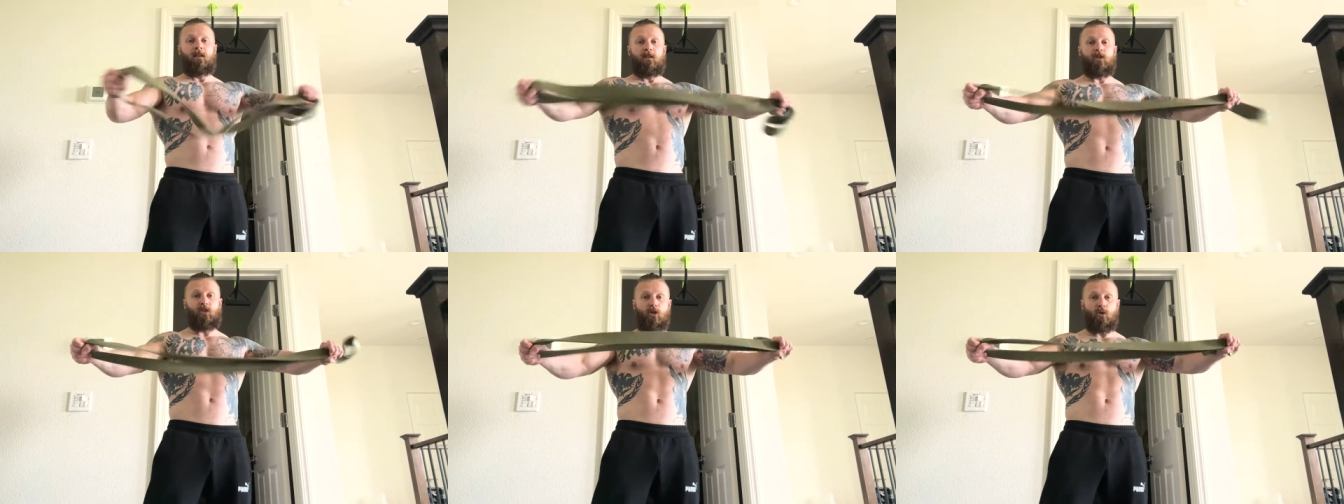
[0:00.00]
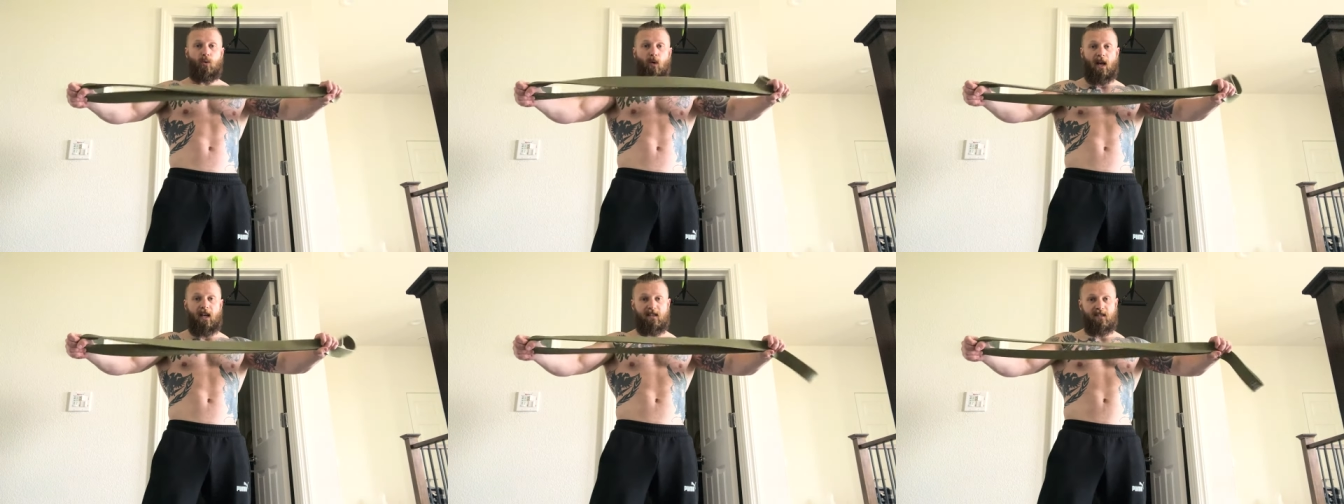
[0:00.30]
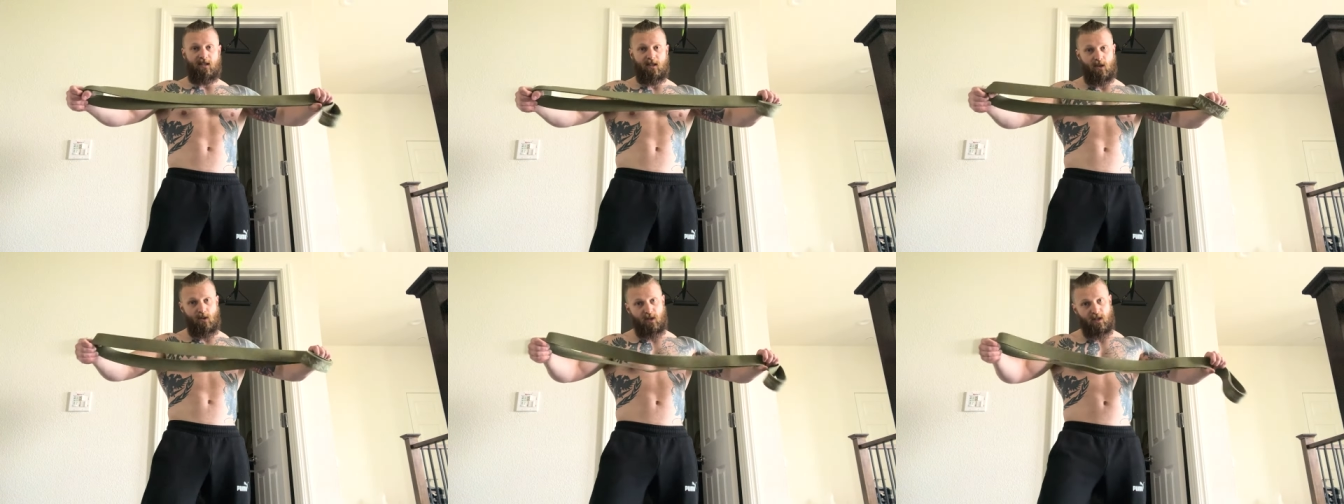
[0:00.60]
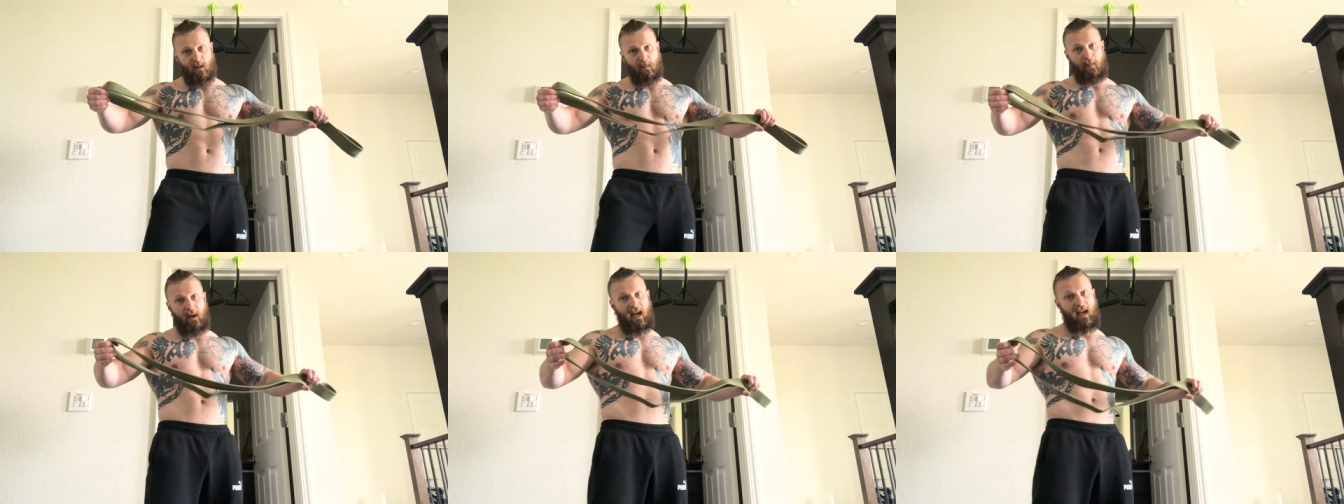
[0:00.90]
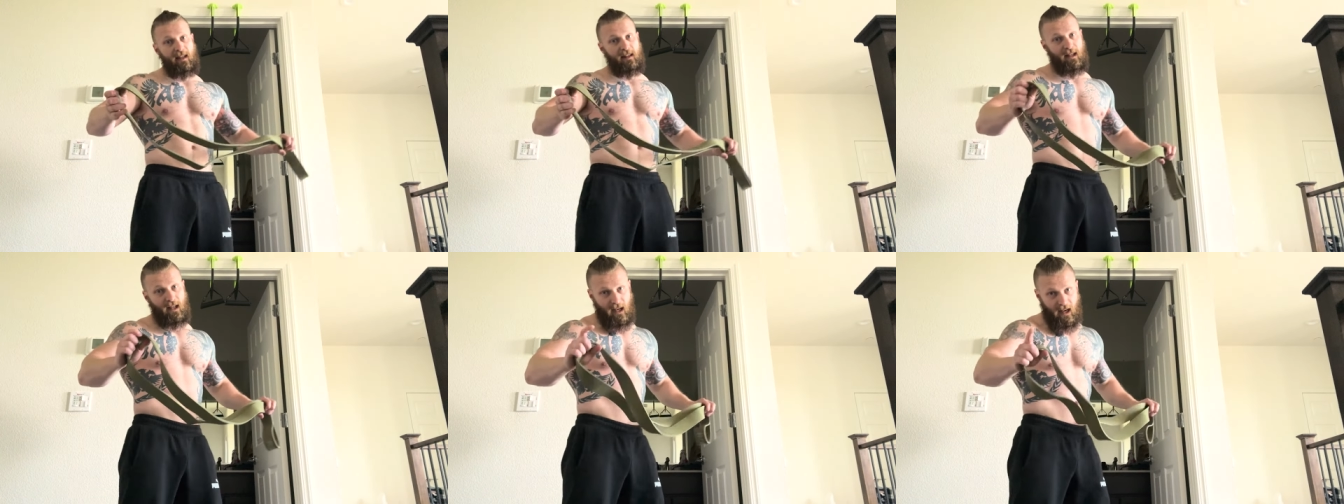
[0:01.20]
two ways to use the
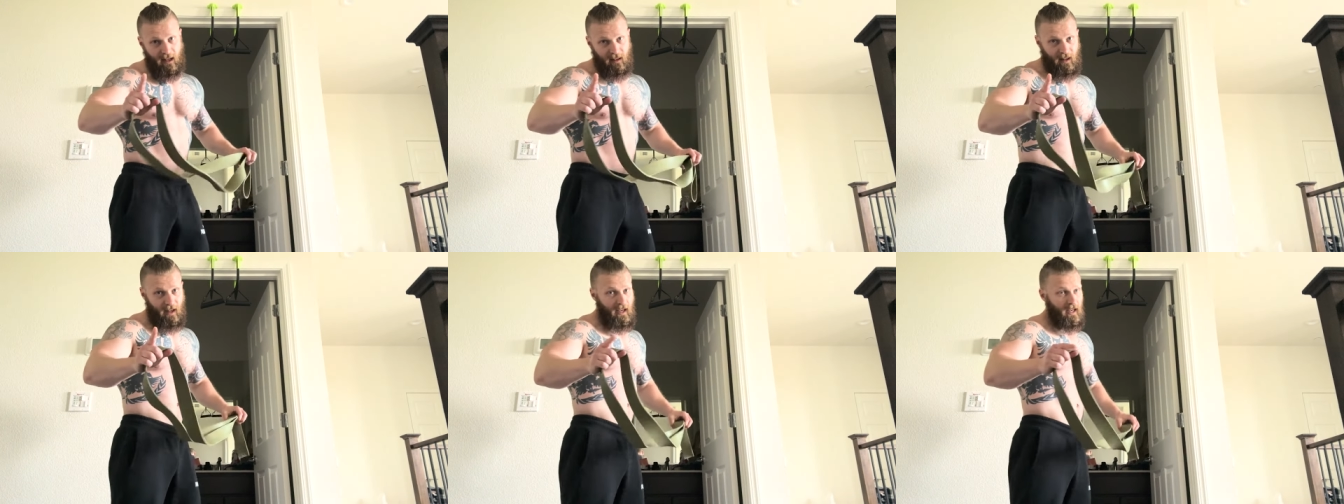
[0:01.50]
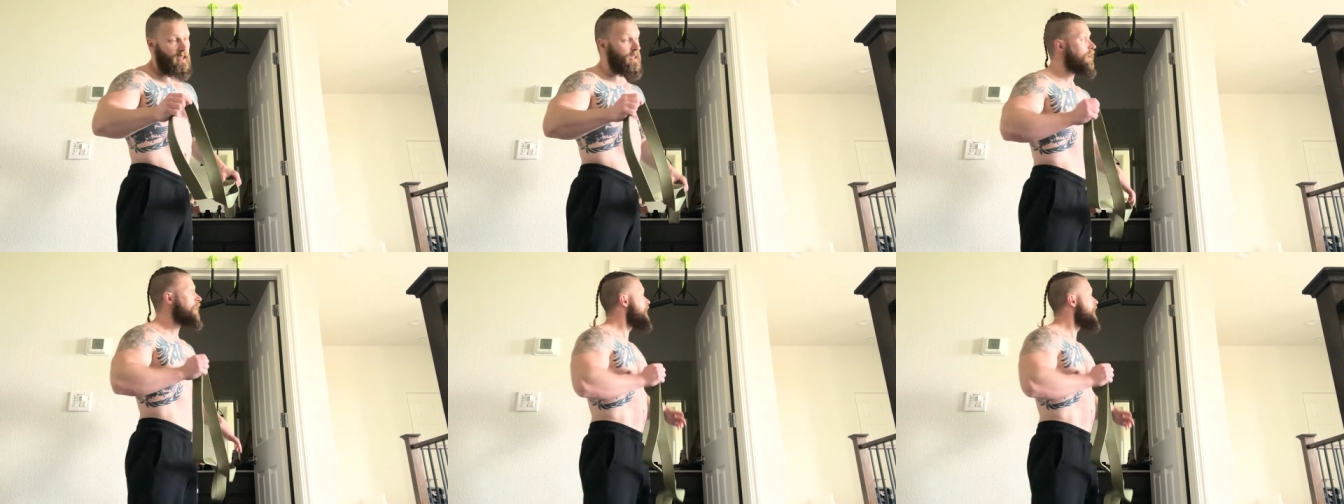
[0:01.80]
band that I like